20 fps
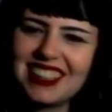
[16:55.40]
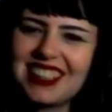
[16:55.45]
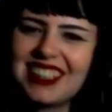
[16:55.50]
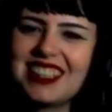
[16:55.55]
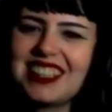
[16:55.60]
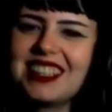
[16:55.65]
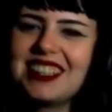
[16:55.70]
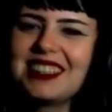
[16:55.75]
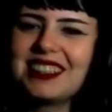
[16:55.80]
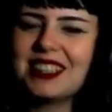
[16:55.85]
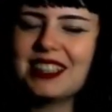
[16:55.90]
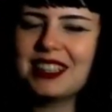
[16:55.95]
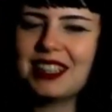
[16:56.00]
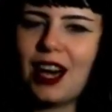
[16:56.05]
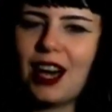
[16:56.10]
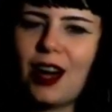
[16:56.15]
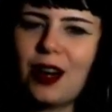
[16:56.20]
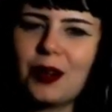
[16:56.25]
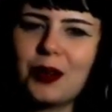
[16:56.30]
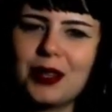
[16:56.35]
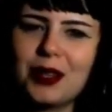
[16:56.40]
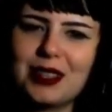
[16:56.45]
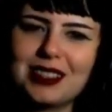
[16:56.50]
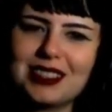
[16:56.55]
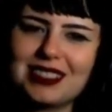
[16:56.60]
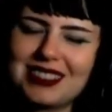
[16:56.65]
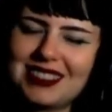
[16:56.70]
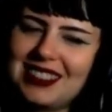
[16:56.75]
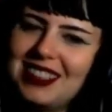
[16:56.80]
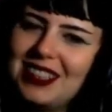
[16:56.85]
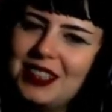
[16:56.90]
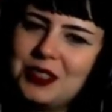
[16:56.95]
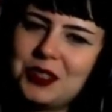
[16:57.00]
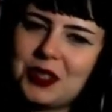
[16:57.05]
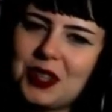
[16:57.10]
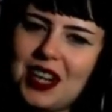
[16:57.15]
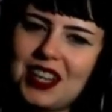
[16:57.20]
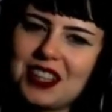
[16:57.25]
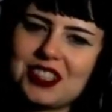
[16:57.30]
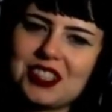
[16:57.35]
The awkward
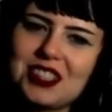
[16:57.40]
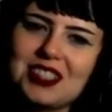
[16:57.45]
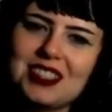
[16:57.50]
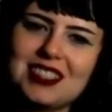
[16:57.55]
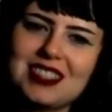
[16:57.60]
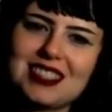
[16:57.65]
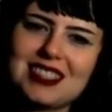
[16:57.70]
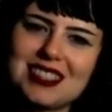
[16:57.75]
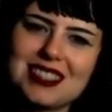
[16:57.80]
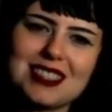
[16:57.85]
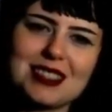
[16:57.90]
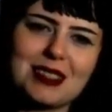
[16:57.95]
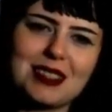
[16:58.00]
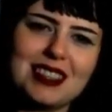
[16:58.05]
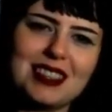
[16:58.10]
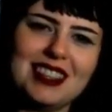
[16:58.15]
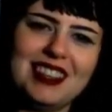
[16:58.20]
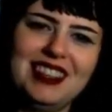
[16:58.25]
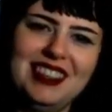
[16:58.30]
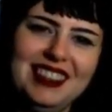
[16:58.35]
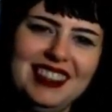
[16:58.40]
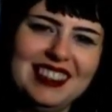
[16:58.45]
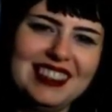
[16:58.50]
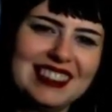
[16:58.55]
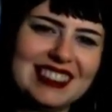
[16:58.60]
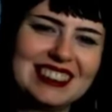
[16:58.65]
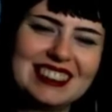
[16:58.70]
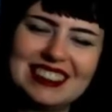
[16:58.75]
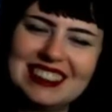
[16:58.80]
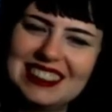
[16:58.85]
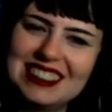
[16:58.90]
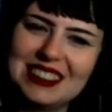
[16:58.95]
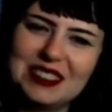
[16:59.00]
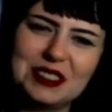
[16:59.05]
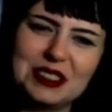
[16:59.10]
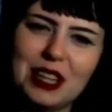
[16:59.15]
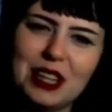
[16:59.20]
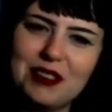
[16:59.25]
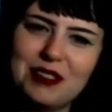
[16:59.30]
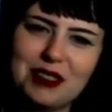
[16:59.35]
interactions. Love them.